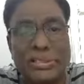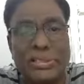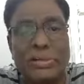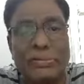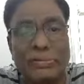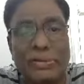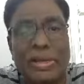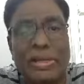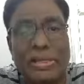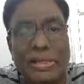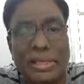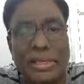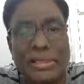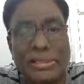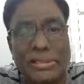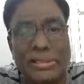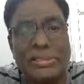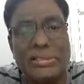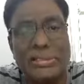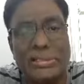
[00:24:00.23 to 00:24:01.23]
fatty
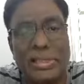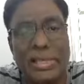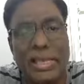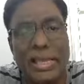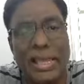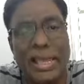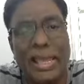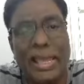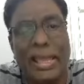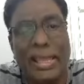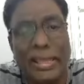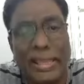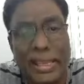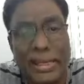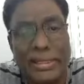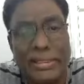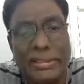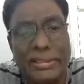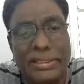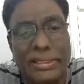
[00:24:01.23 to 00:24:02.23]
acids,
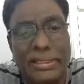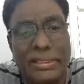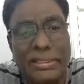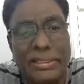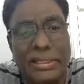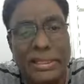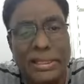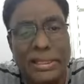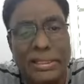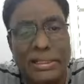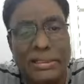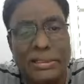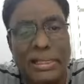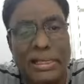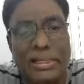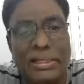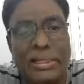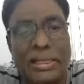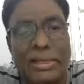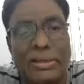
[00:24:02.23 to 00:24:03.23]
anything
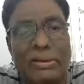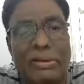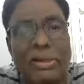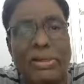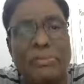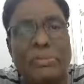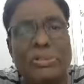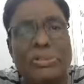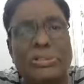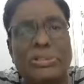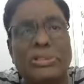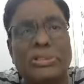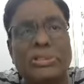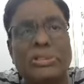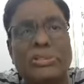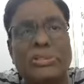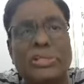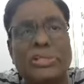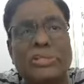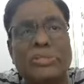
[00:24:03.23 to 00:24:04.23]
that cannot be
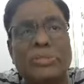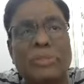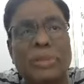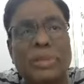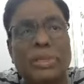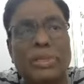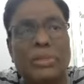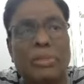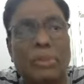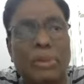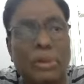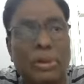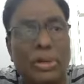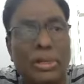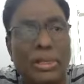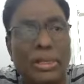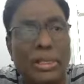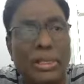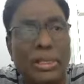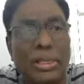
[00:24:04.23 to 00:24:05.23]
synthesized by the
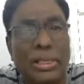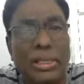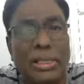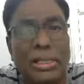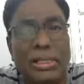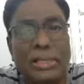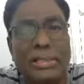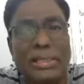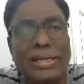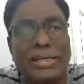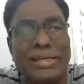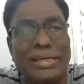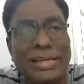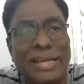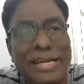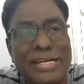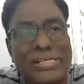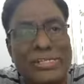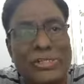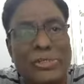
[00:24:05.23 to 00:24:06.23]
body, that
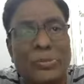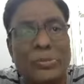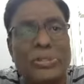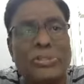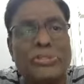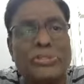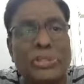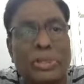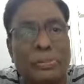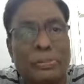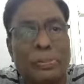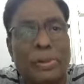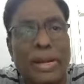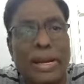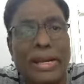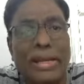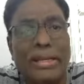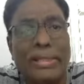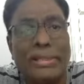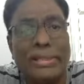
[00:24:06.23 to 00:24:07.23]
needs to be
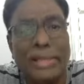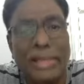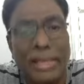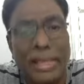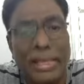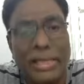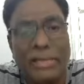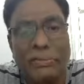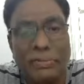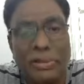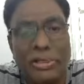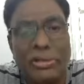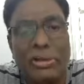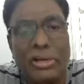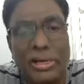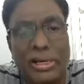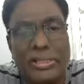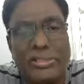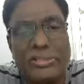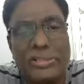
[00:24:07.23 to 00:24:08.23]
supplied in the diet, we call
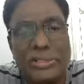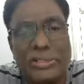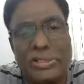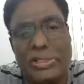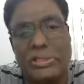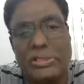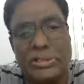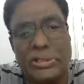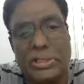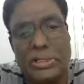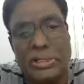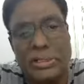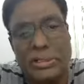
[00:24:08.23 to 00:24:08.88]
it as essential.